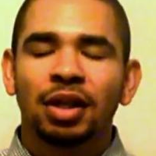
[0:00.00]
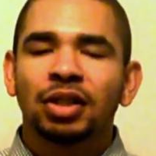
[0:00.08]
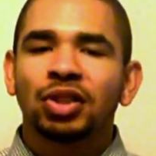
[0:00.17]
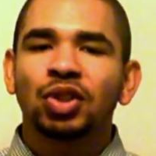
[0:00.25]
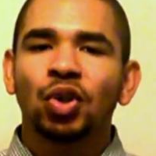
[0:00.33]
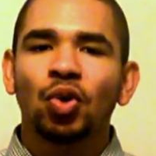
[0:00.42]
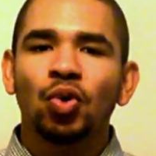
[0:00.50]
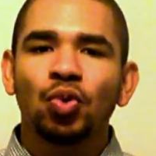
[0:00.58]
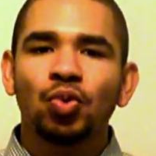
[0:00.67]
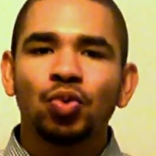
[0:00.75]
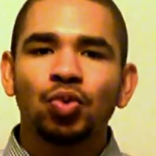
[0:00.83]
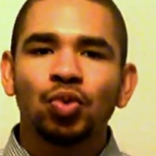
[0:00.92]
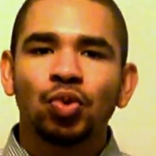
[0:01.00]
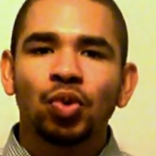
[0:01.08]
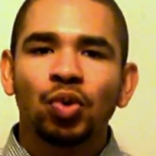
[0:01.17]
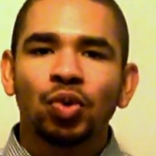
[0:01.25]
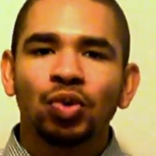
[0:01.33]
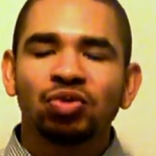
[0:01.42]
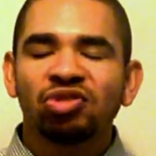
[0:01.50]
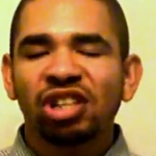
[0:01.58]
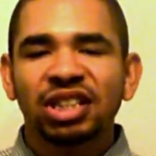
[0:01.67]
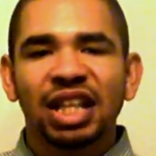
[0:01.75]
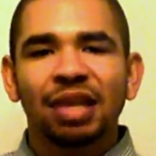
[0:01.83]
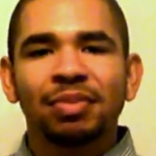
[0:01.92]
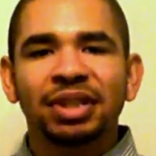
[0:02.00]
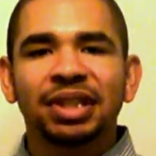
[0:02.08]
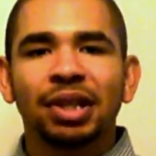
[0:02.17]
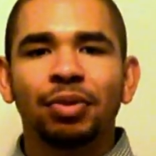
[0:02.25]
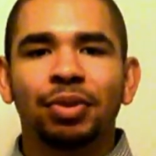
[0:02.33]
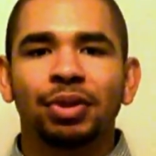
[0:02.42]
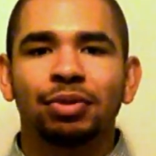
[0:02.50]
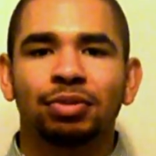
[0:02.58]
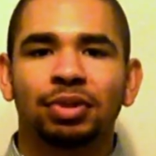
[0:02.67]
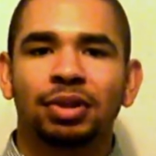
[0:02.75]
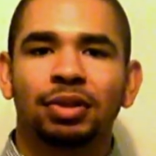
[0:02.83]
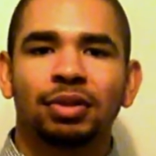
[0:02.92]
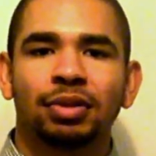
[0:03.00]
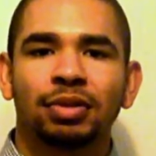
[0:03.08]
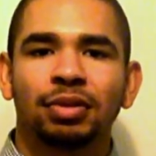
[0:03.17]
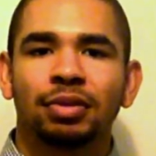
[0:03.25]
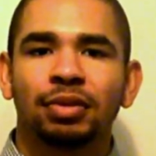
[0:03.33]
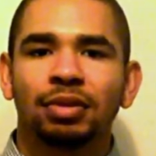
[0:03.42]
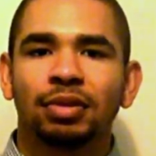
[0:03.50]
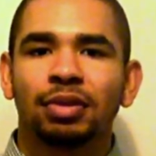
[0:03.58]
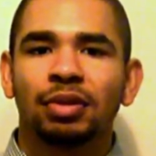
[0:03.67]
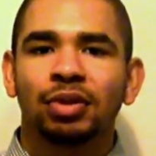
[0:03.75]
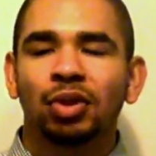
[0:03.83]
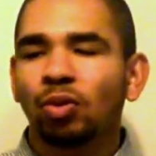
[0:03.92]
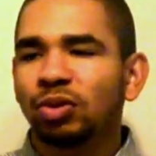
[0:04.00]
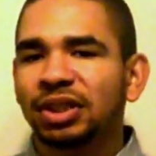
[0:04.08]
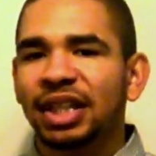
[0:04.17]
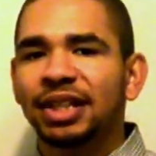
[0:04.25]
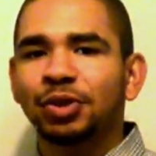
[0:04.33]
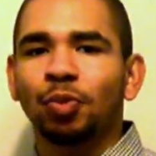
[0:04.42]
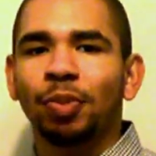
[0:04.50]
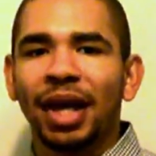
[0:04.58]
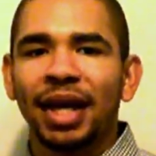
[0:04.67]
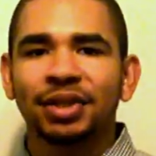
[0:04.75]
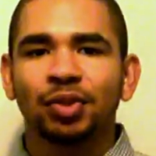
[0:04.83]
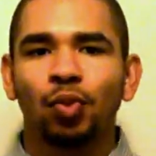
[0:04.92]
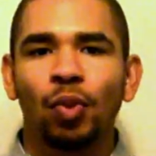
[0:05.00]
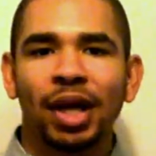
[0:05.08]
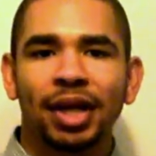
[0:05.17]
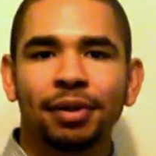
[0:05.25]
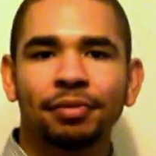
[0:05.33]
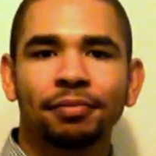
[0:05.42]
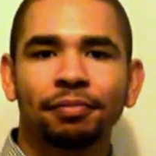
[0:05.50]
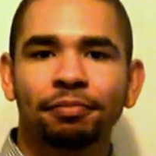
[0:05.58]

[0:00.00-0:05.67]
So, just like materials, those things will pass away.